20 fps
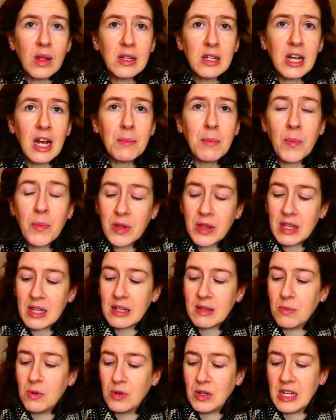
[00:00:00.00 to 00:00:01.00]
to come up with
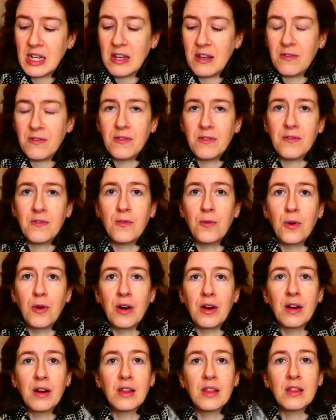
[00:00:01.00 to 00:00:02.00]
this motif
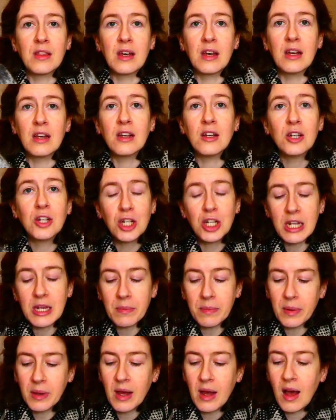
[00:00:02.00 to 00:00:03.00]
for the
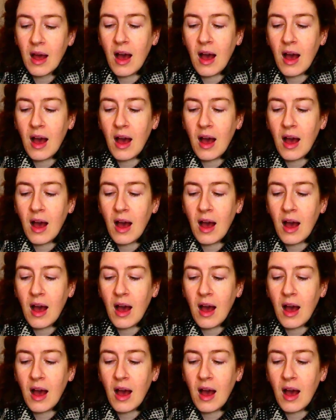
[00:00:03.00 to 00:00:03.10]
sheep,